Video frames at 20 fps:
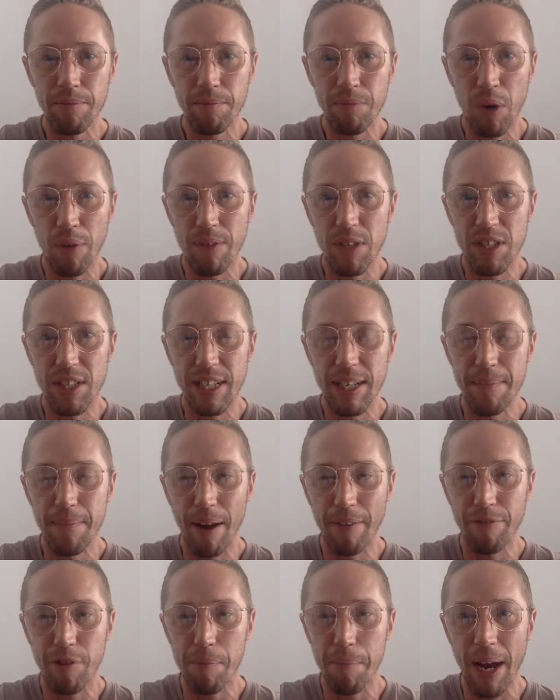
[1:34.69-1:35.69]
Obviously,
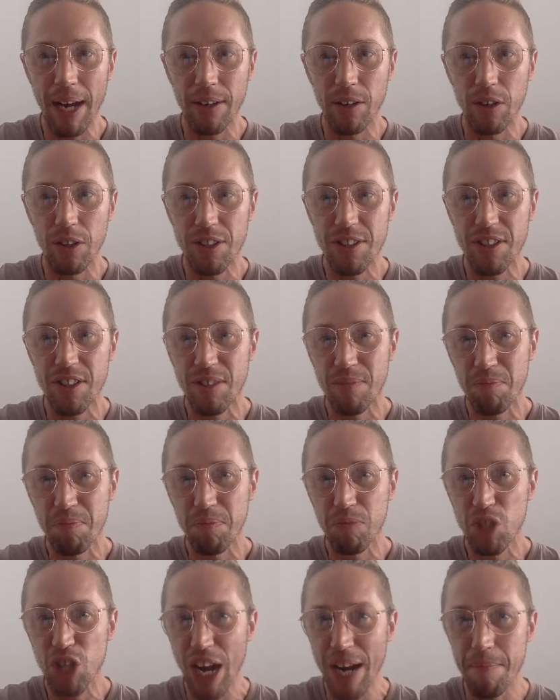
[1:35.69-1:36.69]
Mavropanos,
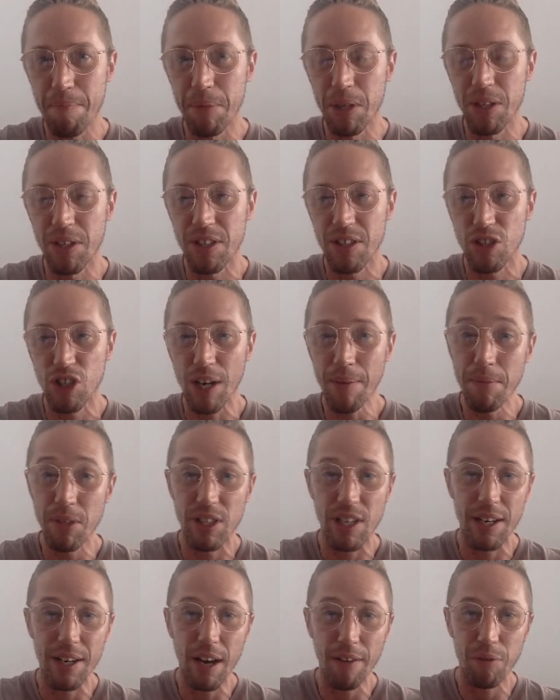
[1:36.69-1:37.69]
Chambers
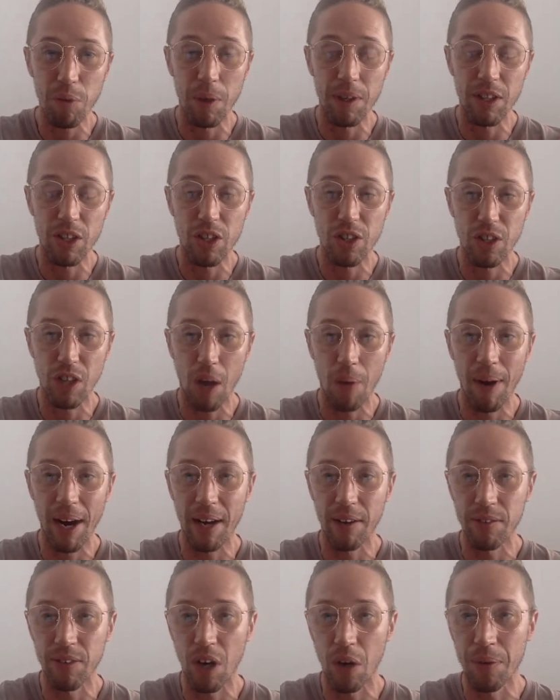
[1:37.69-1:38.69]
is another one that could go
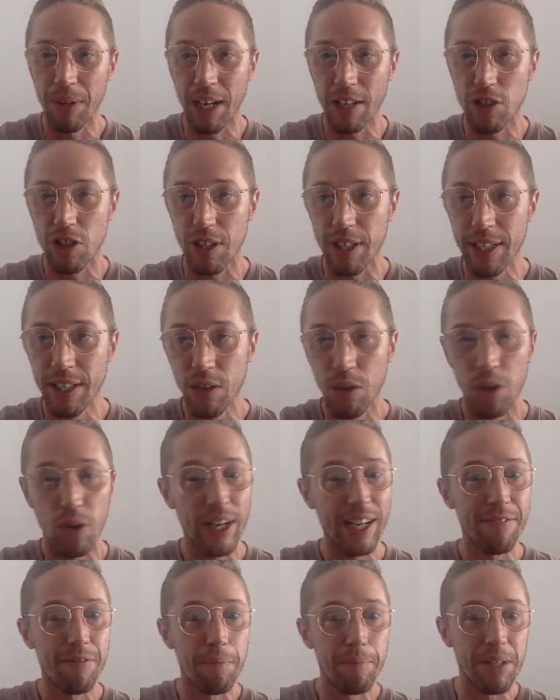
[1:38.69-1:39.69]
out on loan, actually, or
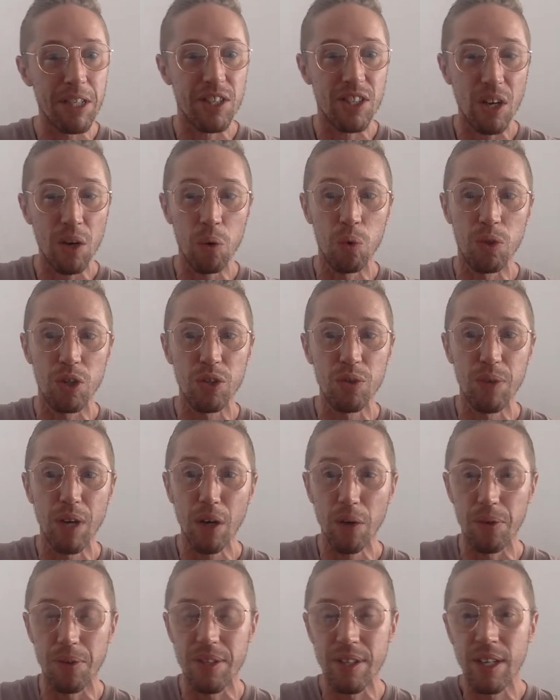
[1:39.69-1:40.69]
even be sold. Who
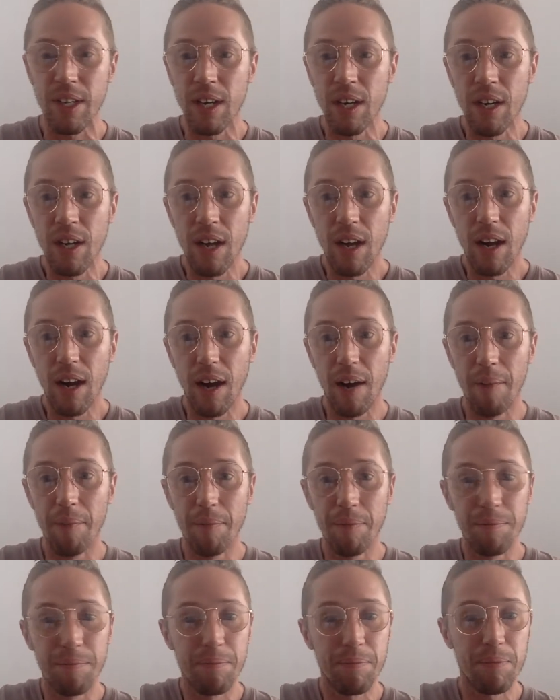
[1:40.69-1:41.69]
knows?
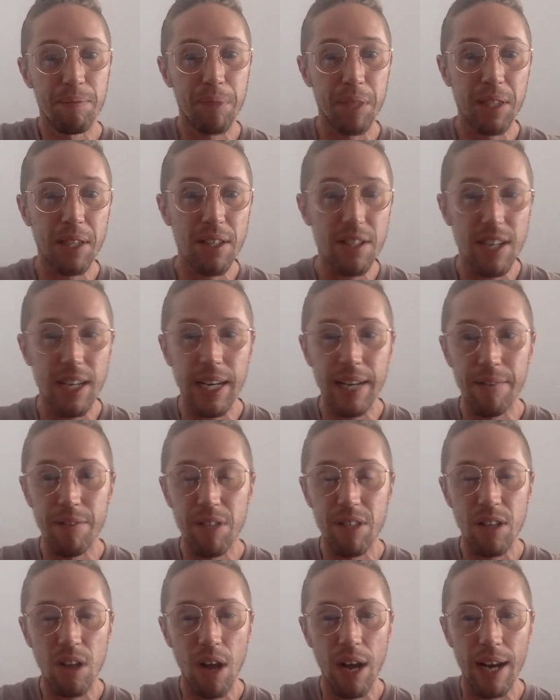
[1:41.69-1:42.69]
But does it leave
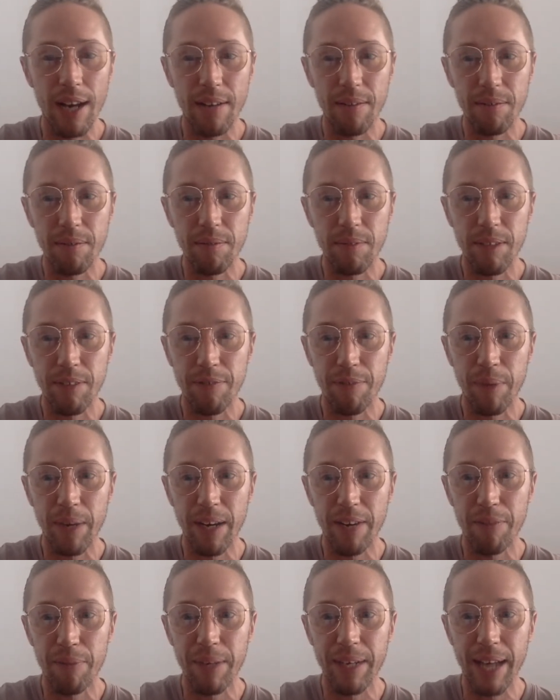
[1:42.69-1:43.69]
us light if
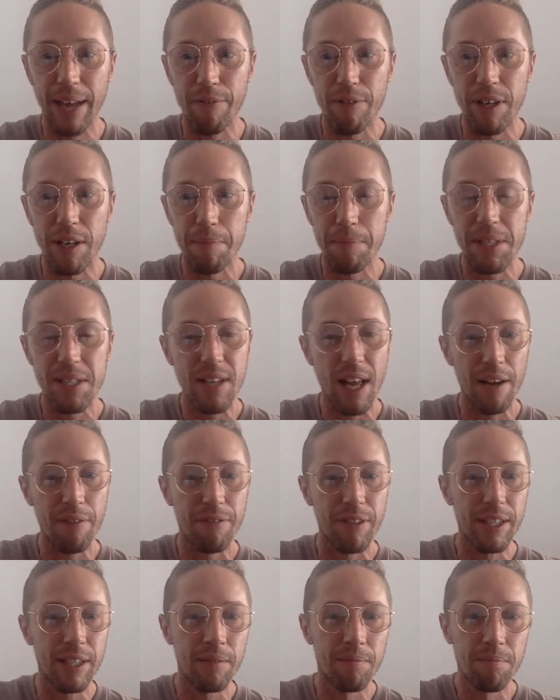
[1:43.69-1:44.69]
we get rid of
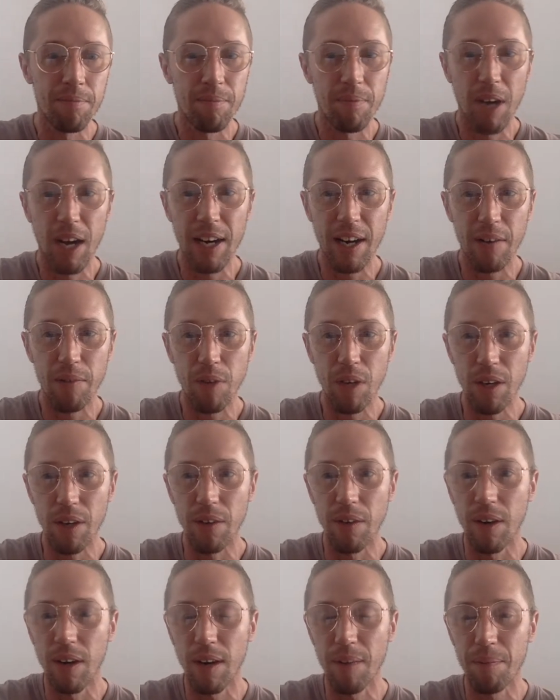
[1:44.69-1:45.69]
Mustafi? I don't
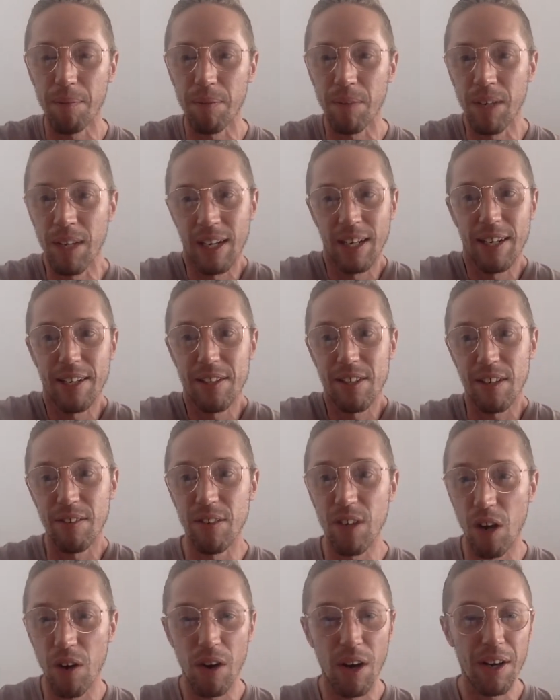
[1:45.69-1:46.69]
know. I
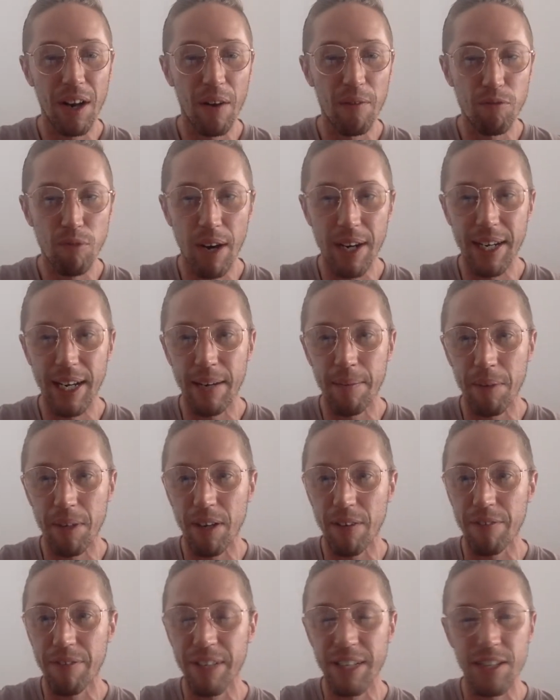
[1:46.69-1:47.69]
don't rate him. I
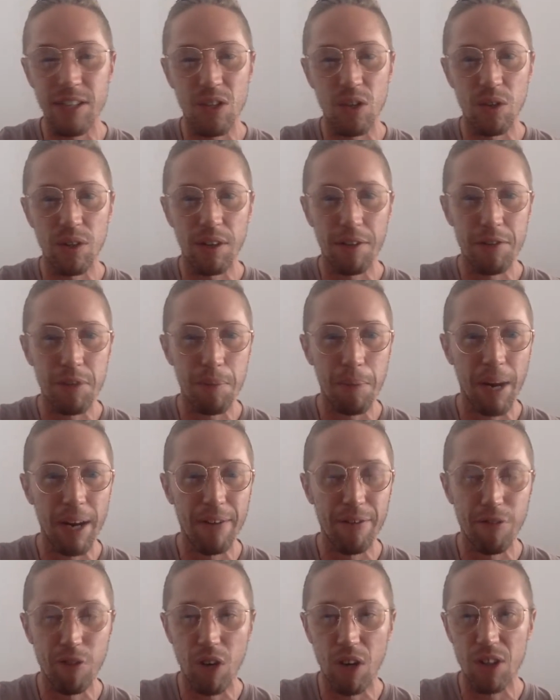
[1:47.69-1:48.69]
don't think he's good enough to play
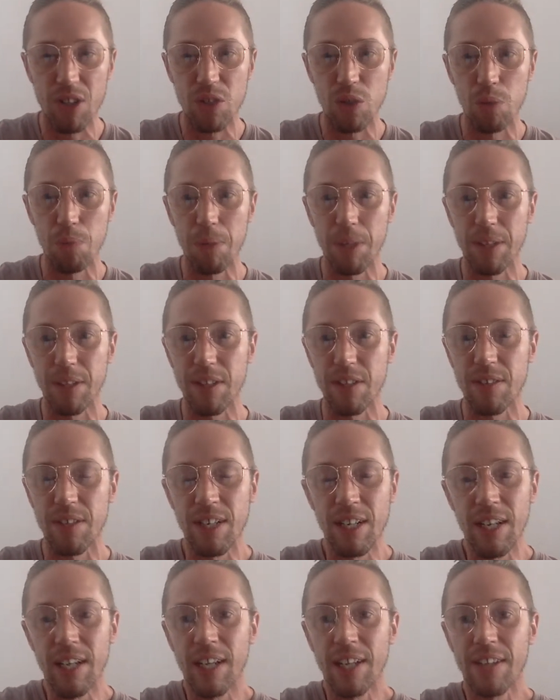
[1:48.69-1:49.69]
for Arsenal. But
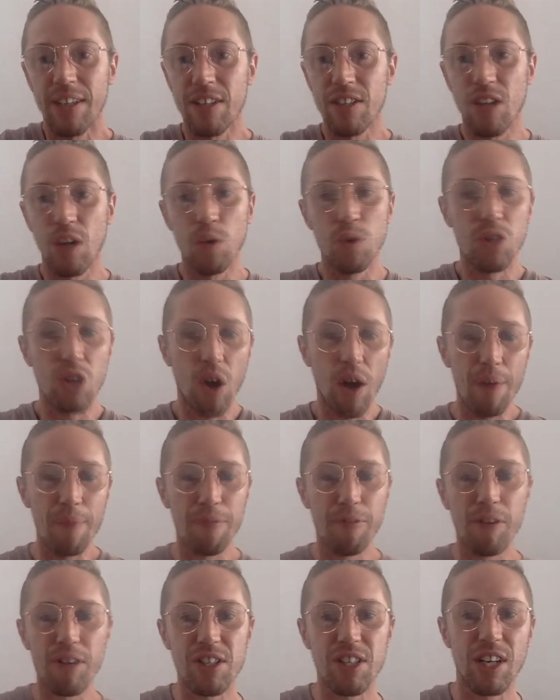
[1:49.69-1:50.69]
there's no time
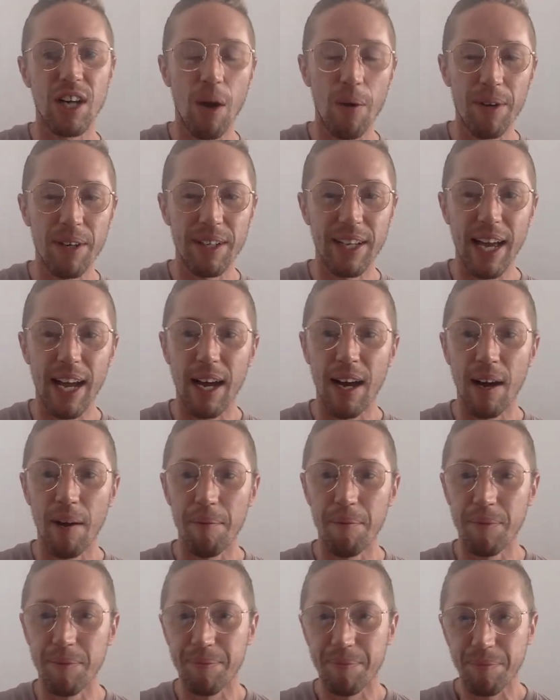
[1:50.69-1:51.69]
for us to go and get
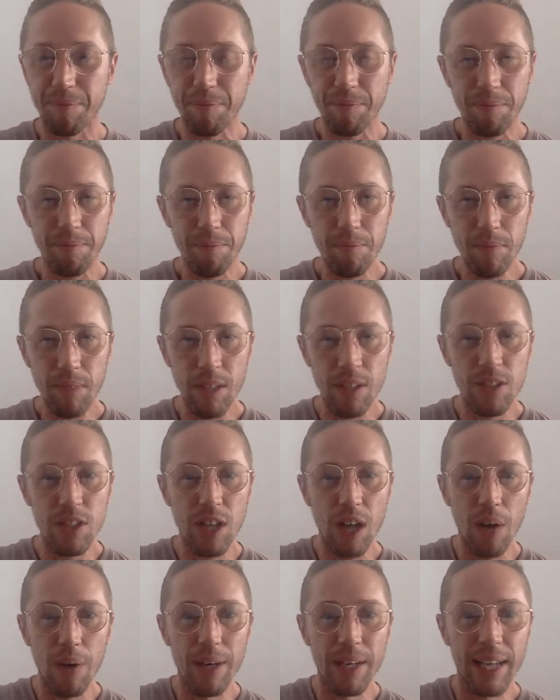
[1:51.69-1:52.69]
a
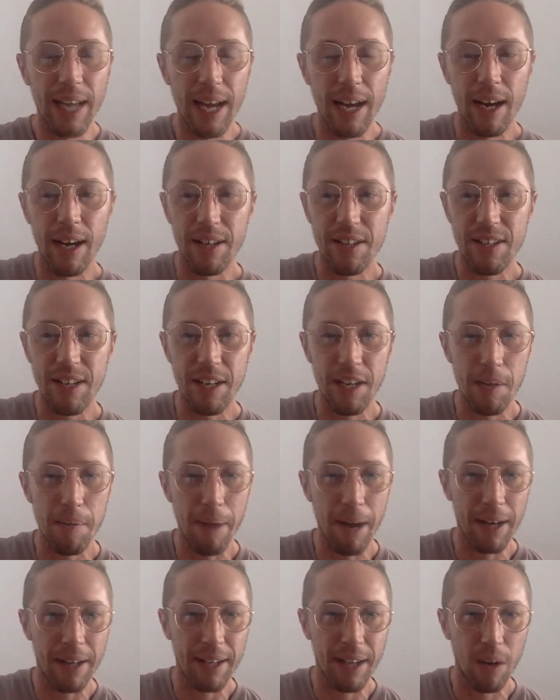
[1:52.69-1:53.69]
centre
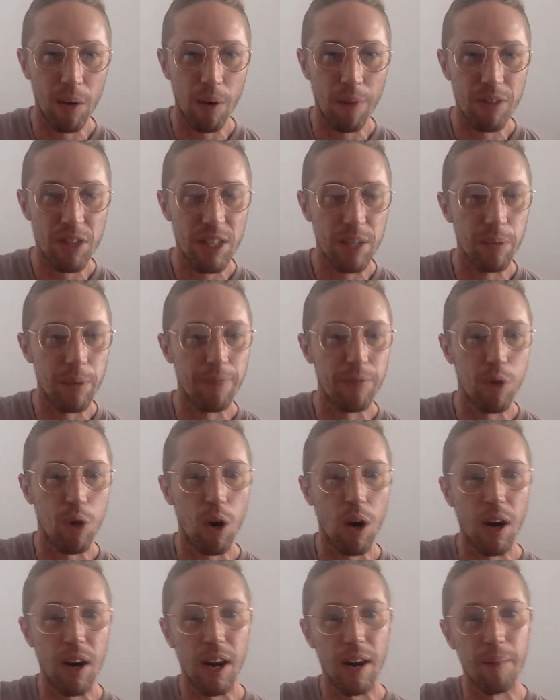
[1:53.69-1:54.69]
back now. Obviously, we've
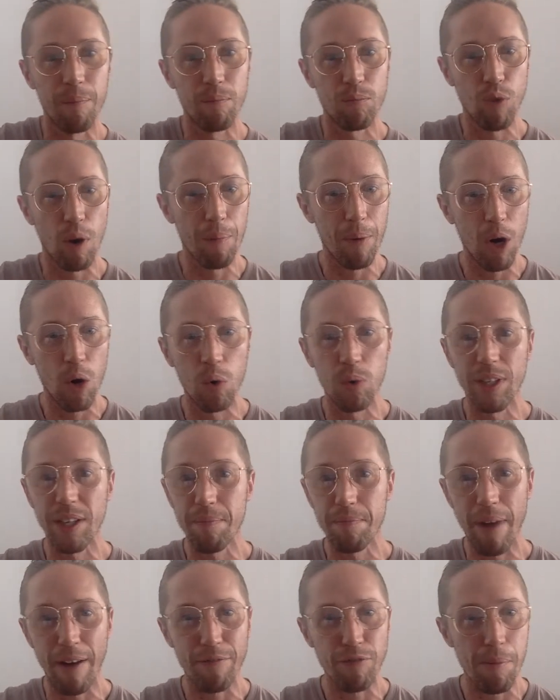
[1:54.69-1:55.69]
got Rob
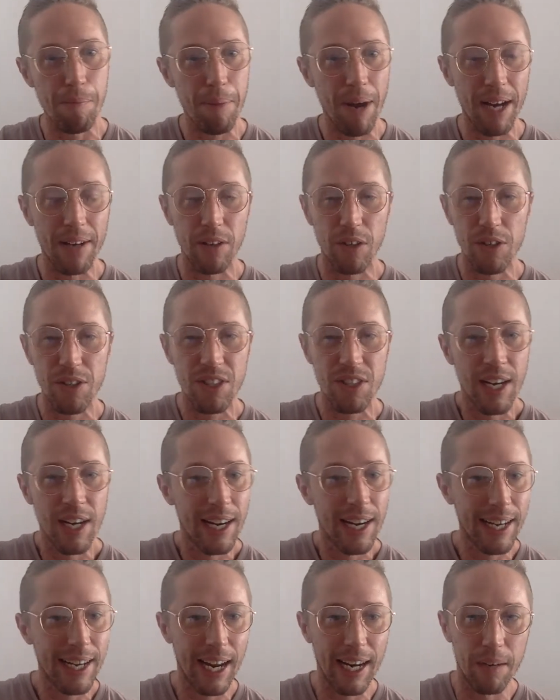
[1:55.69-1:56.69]
Holding,
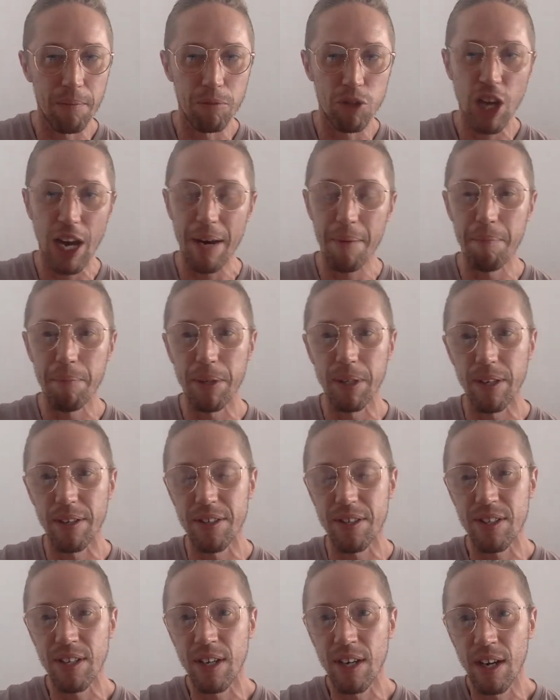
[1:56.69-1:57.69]
Mavropanos, Callum
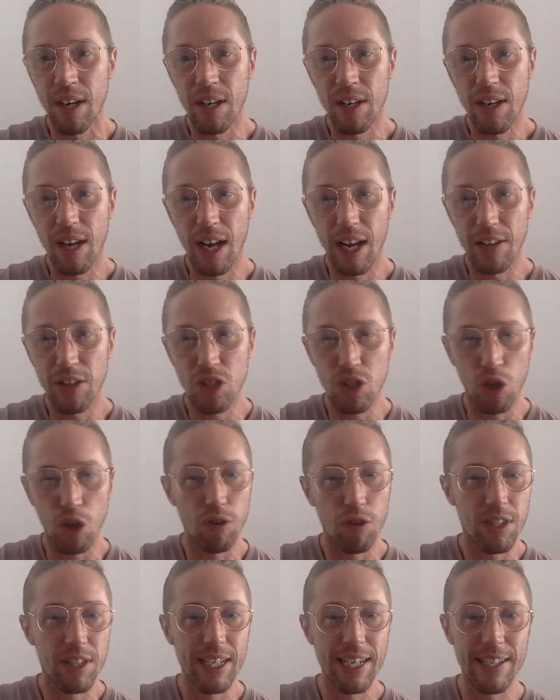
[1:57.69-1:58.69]
Chambers,
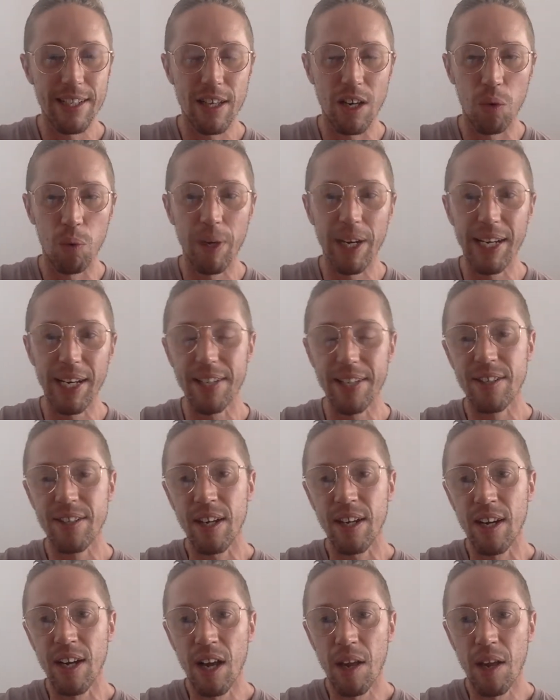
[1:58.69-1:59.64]
Socrates, Louise.